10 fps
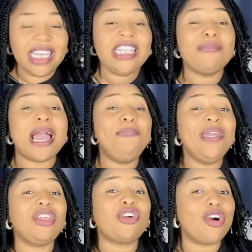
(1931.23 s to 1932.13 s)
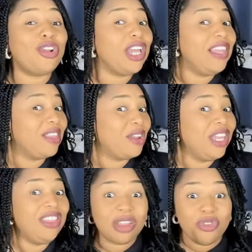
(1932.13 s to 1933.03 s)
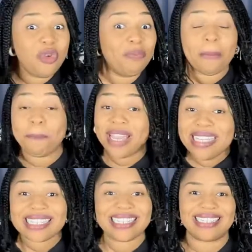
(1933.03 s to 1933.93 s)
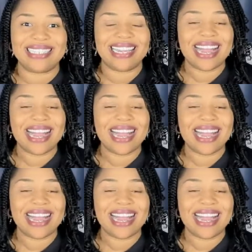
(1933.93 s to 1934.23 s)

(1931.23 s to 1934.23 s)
It might be the color in the room, the painting